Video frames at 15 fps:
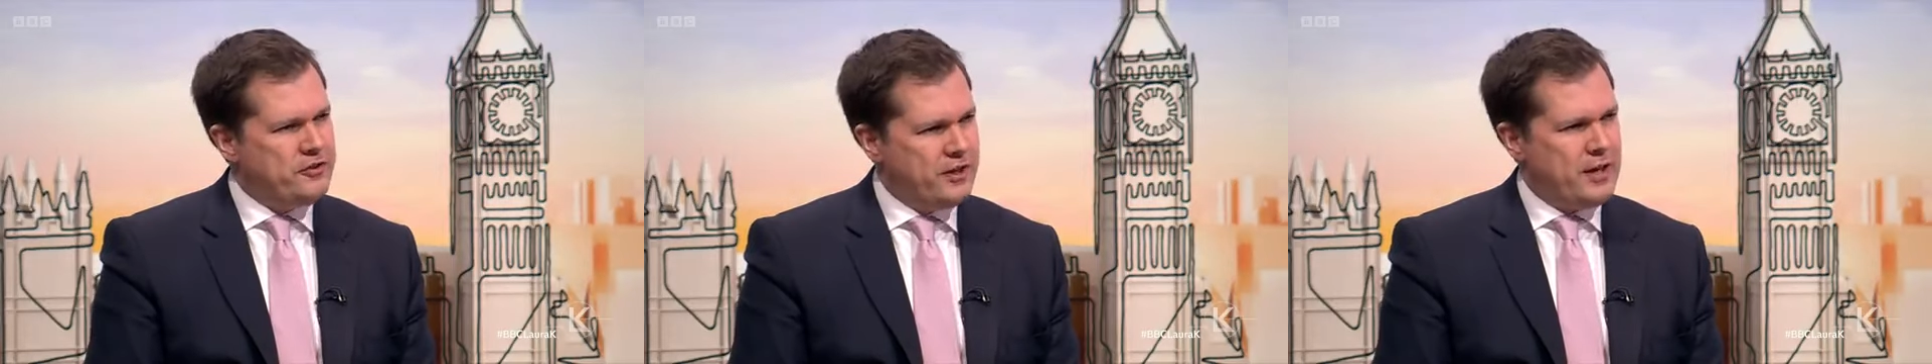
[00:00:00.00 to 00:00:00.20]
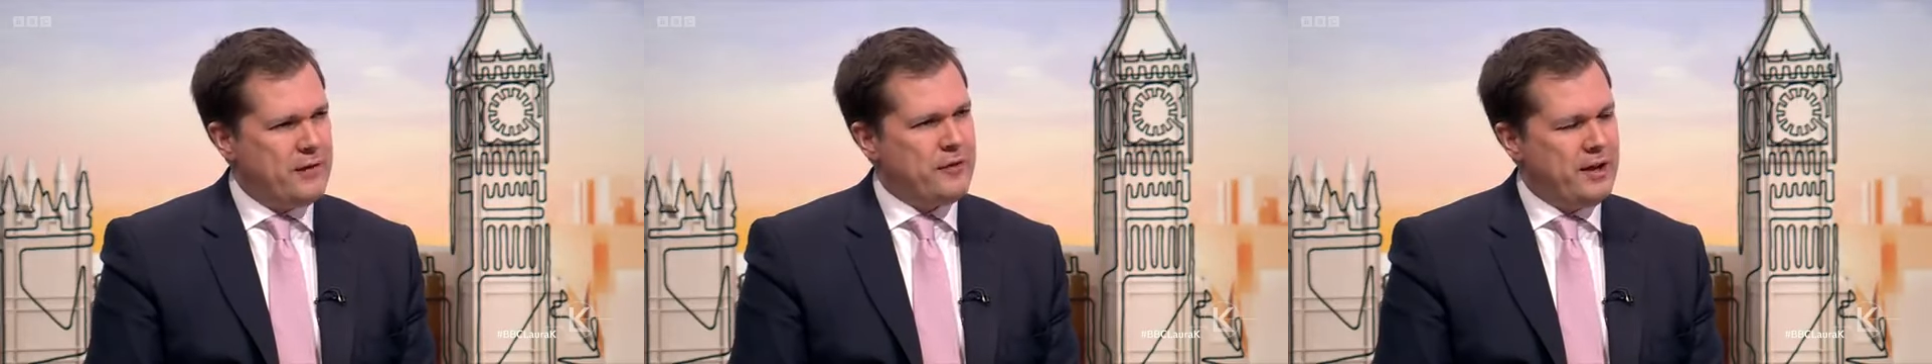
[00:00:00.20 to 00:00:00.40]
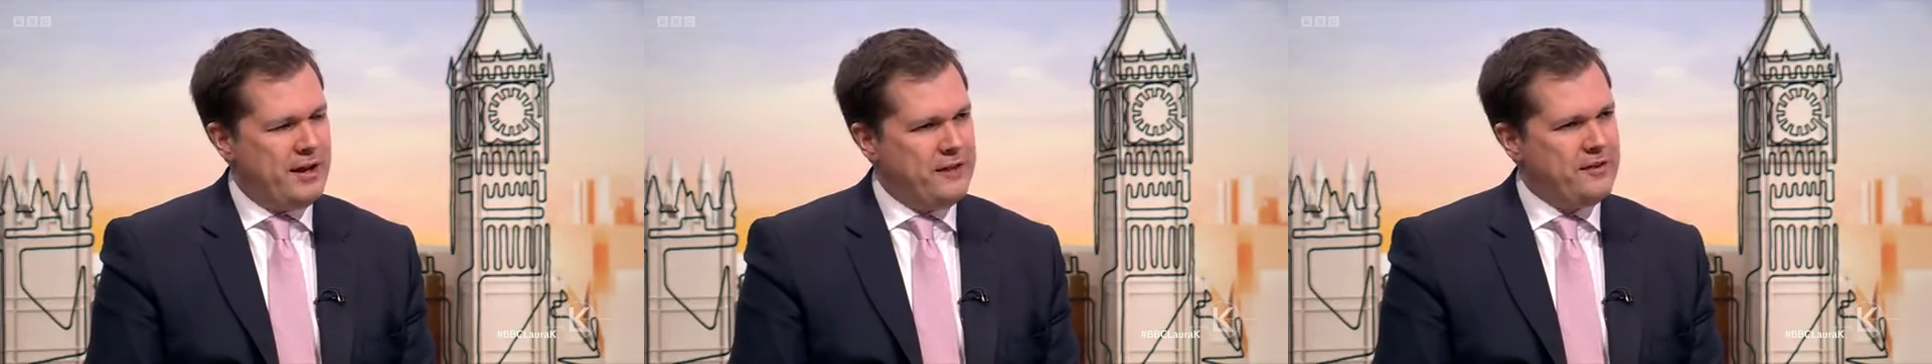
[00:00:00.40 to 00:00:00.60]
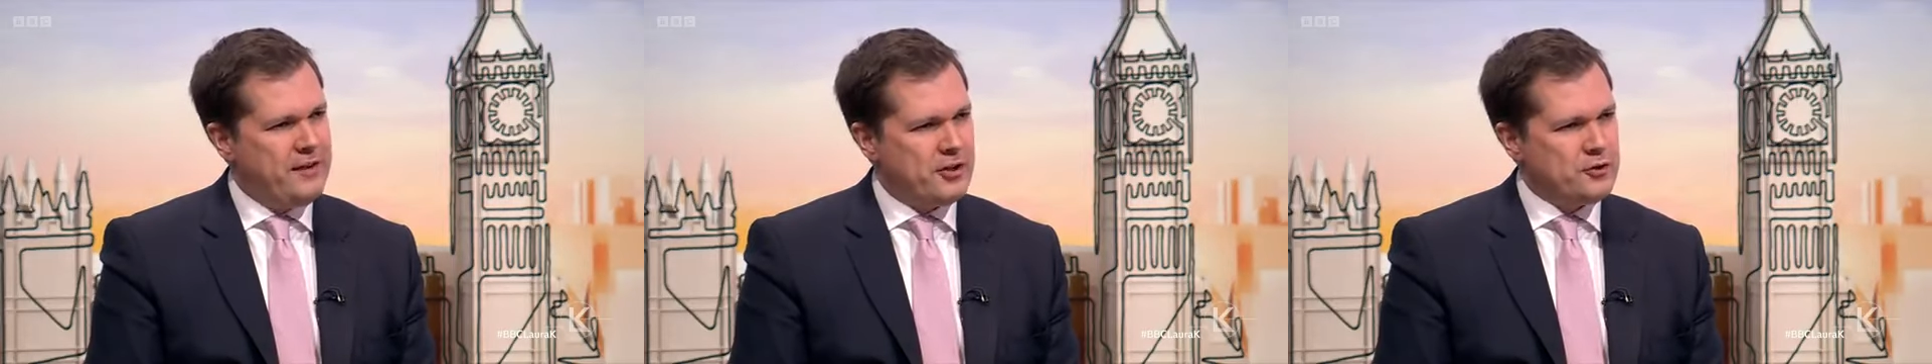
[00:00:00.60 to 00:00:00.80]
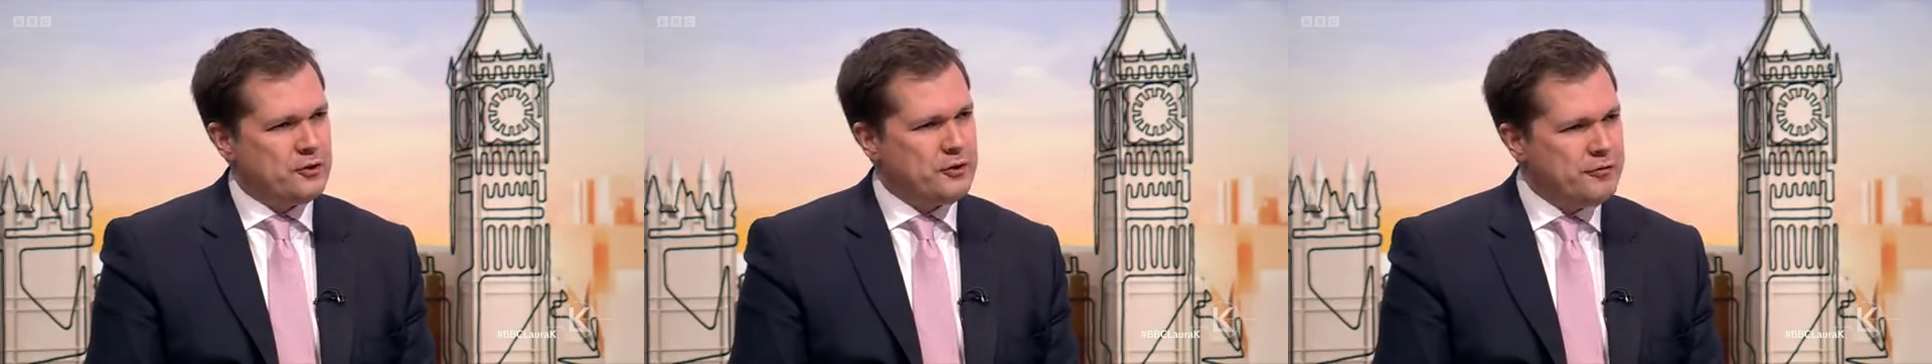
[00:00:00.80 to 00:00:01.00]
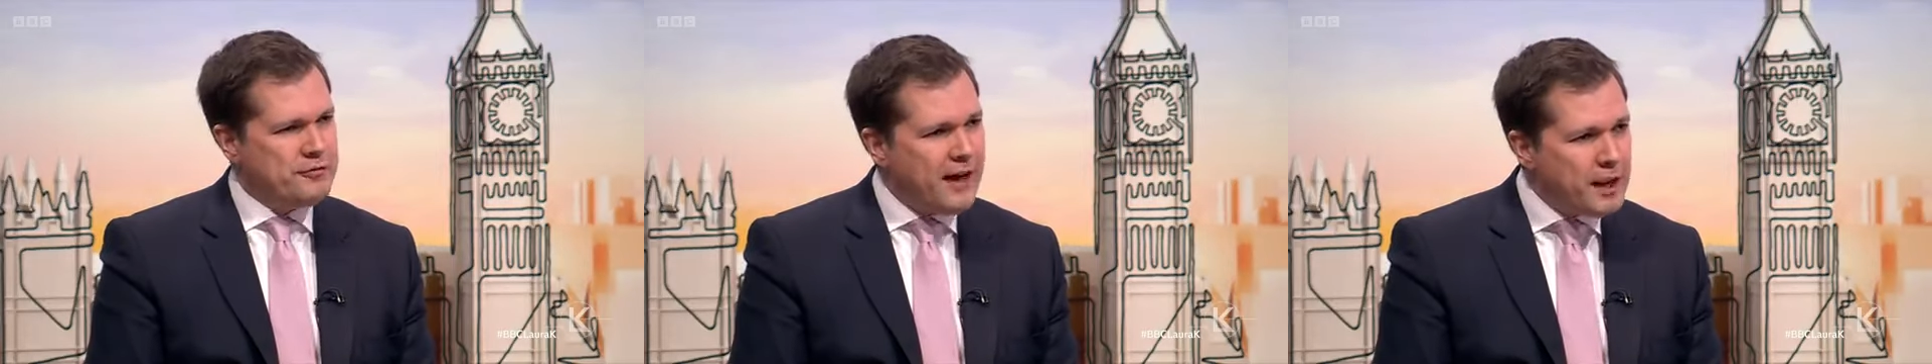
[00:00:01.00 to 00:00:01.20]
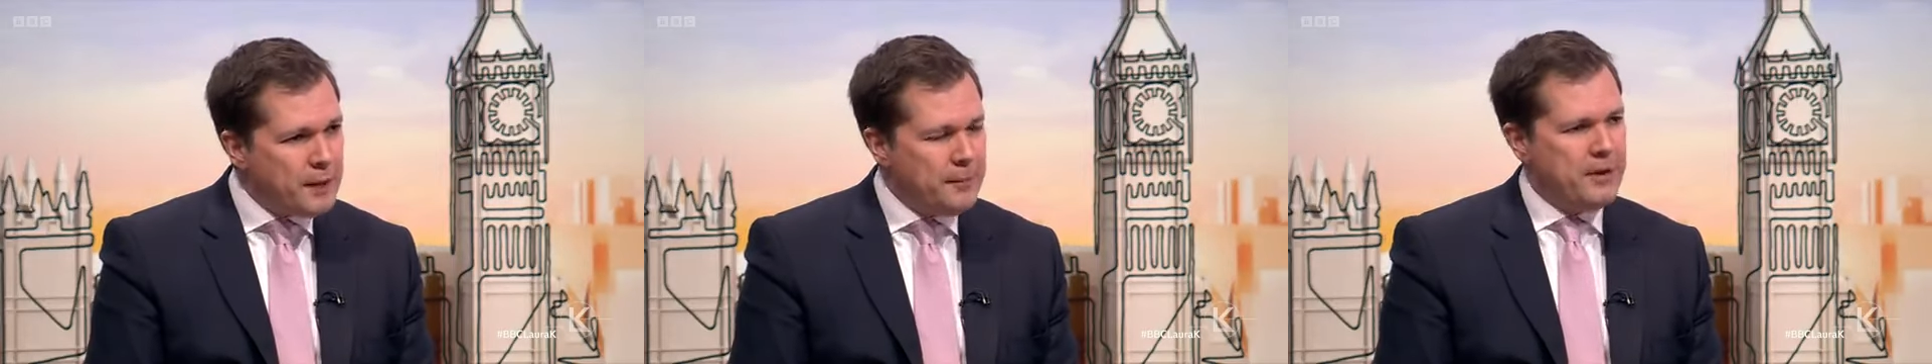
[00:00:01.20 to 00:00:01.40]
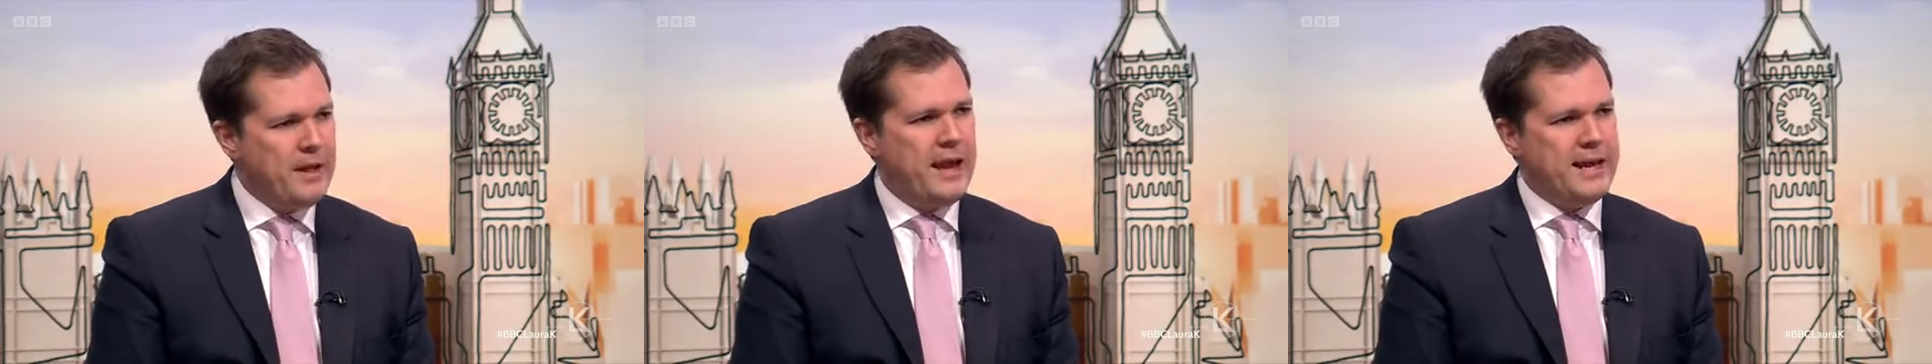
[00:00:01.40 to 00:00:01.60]
significant international
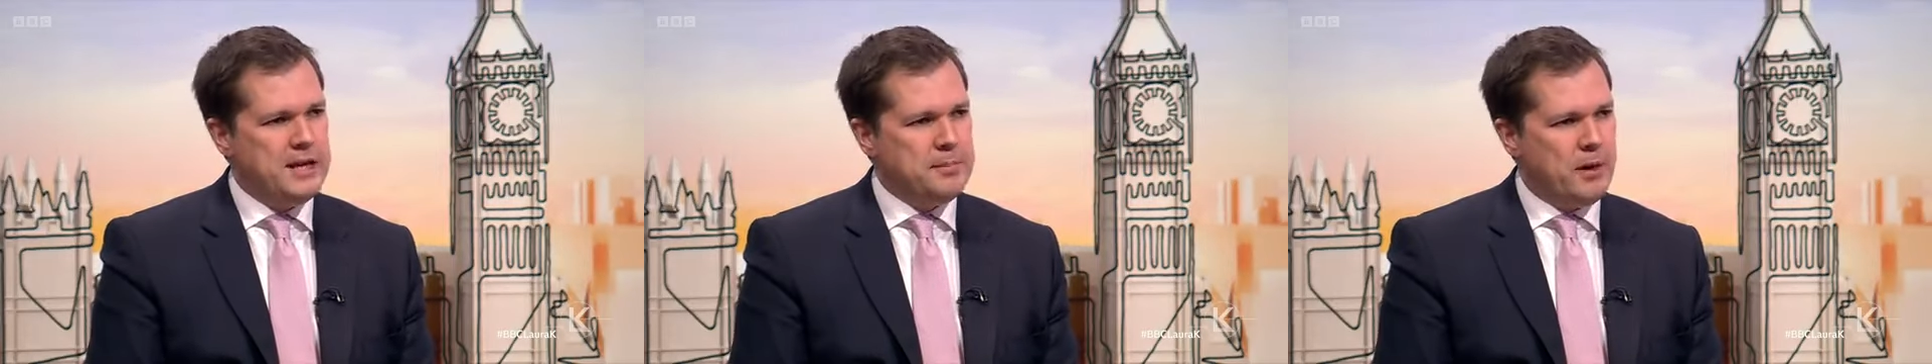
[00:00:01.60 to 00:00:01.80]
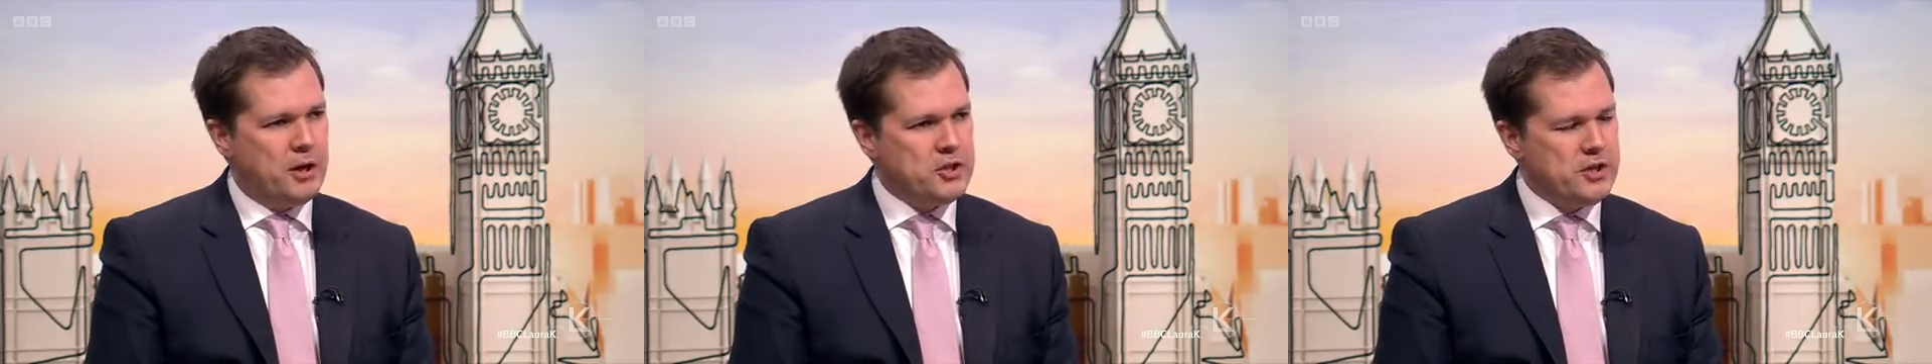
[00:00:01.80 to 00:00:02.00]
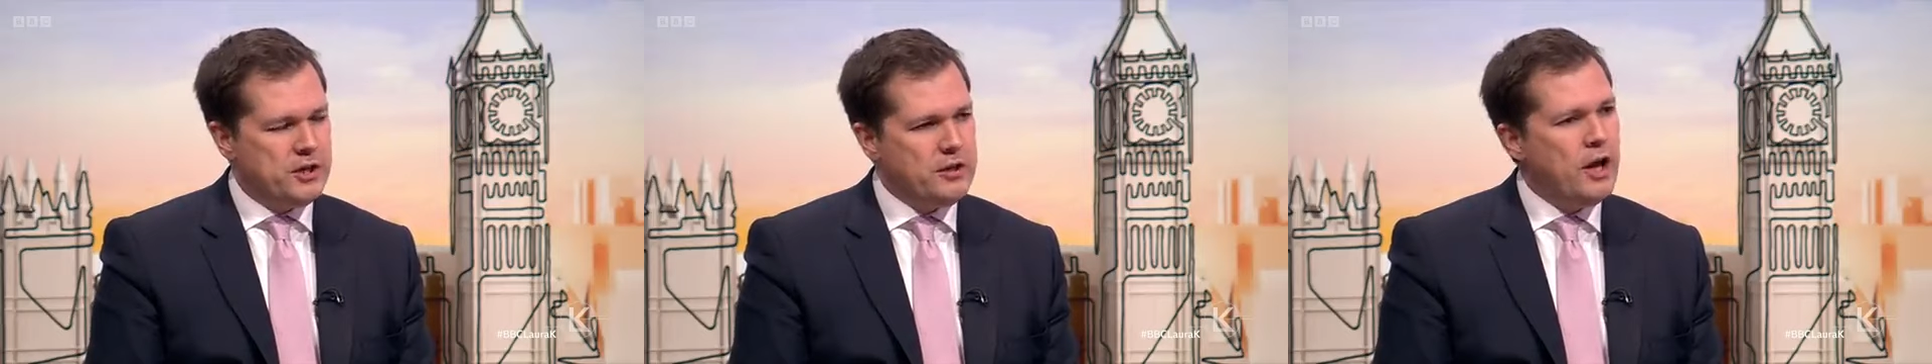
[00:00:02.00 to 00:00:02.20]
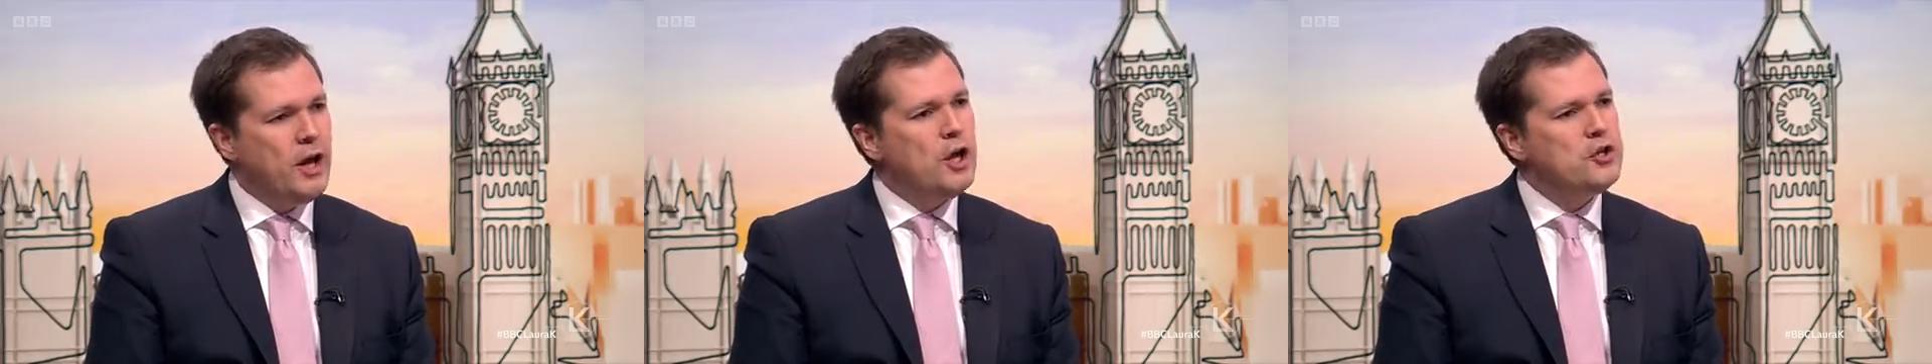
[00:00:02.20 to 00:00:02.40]
development aid budget